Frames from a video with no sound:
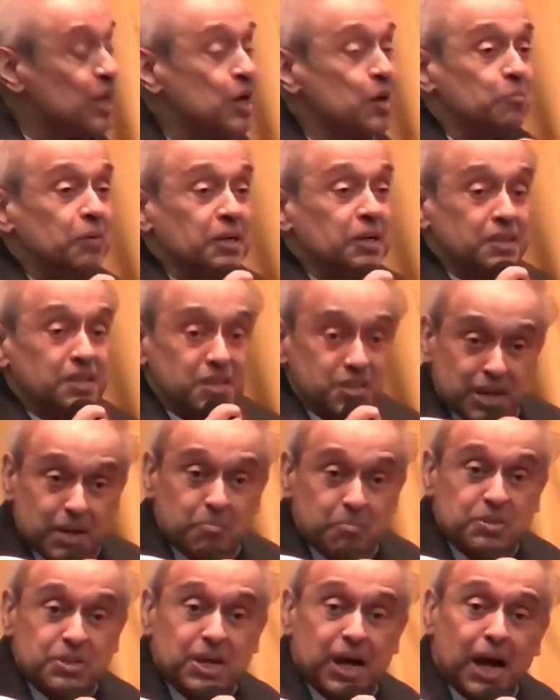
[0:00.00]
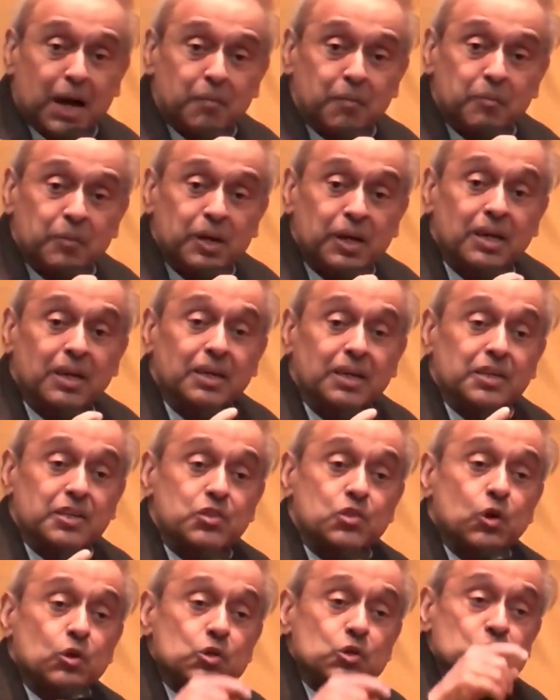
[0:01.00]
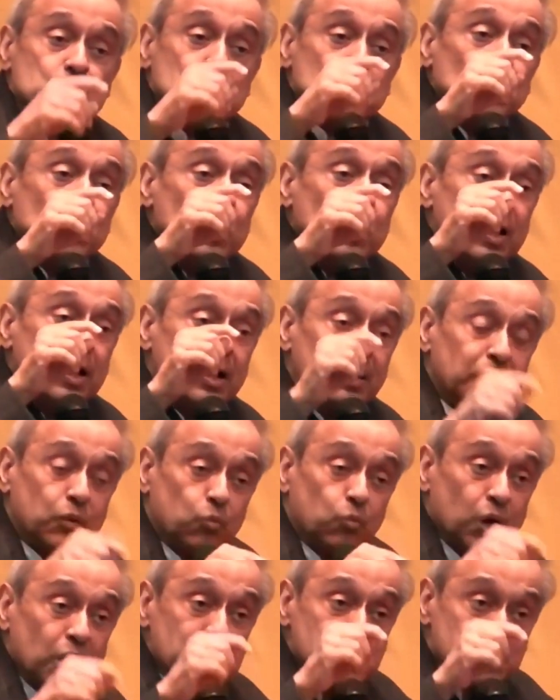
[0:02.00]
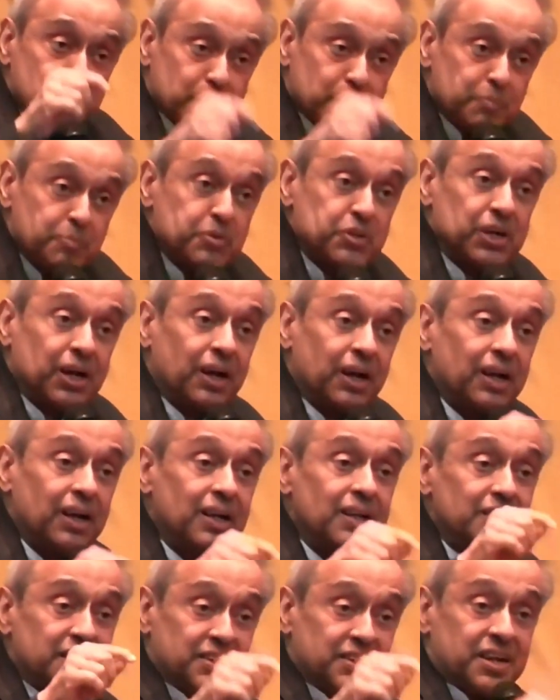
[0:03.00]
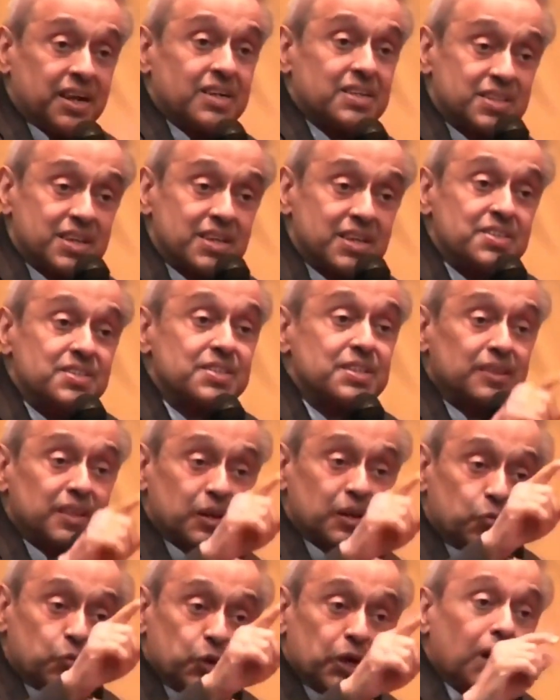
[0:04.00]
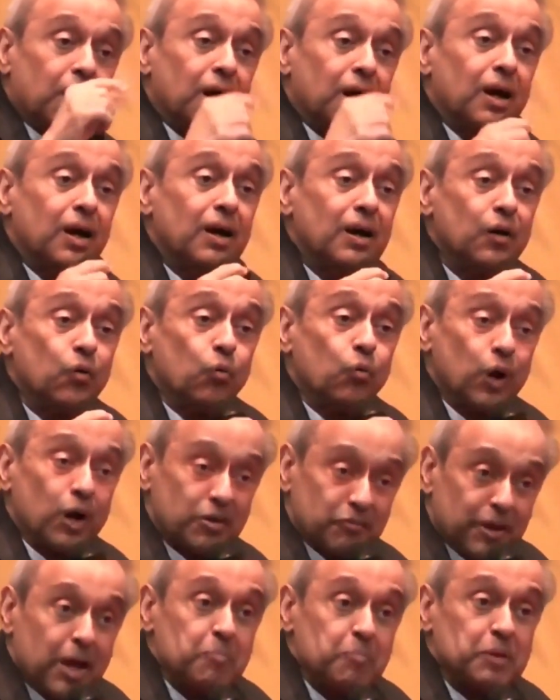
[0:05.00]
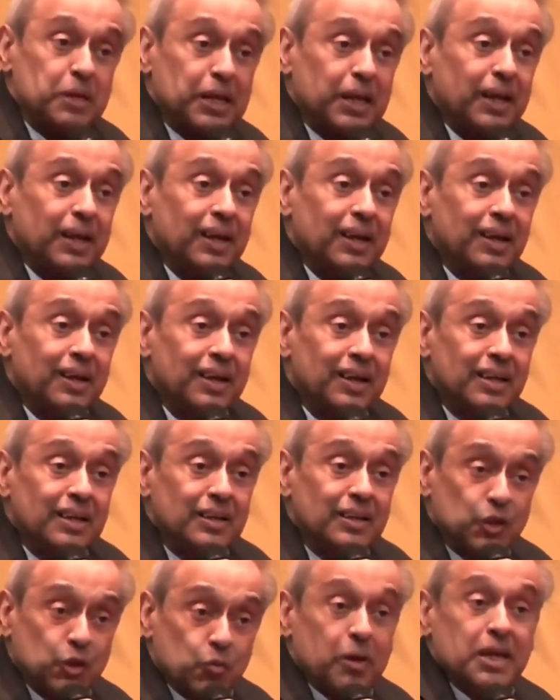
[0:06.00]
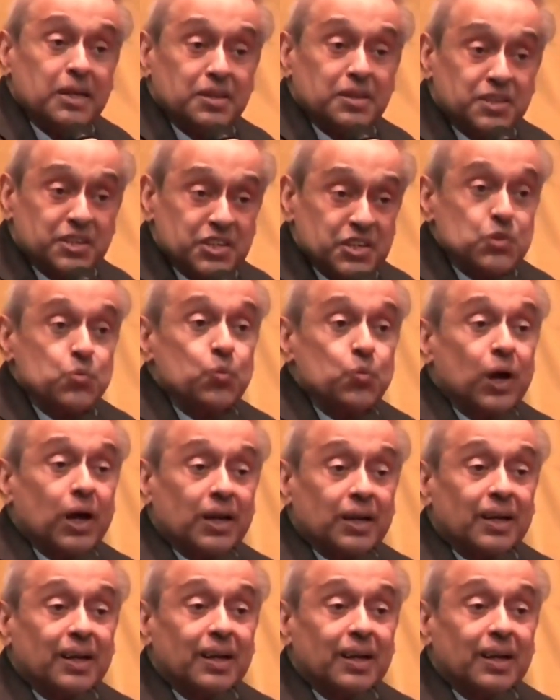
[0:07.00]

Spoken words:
But at the same time, it is also that one scripture that tells us that we are one family. Humanity is one.